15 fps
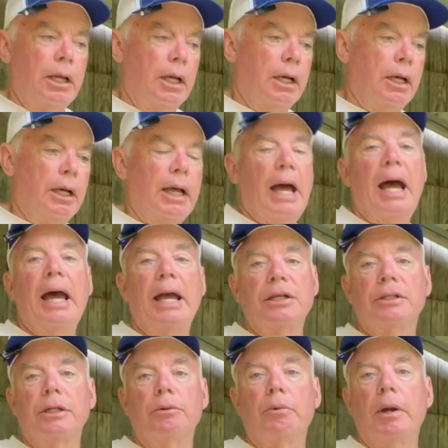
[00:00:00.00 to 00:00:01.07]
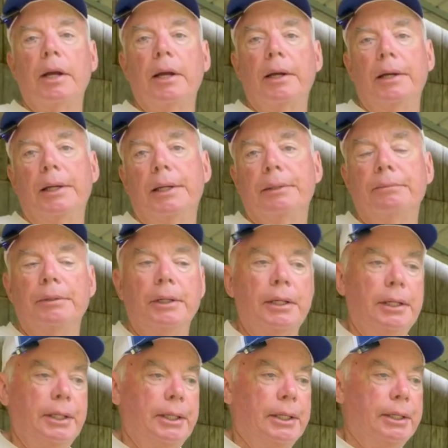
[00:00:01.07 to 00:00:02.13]
I actually wear
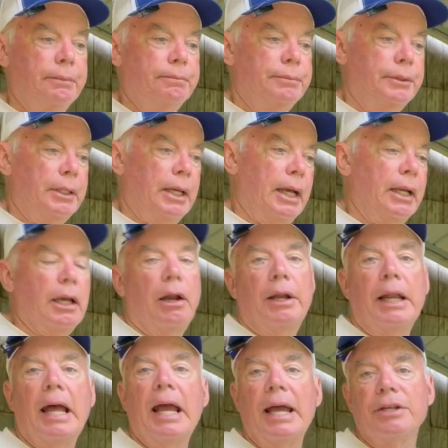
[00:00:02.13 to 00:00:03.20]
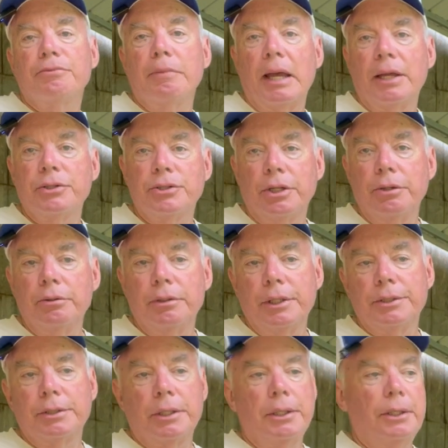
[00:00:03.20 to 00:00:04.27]
I call it a hazmat suit.
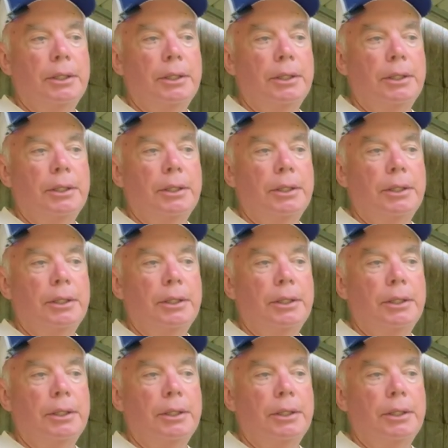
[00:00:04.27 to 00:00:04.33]
It's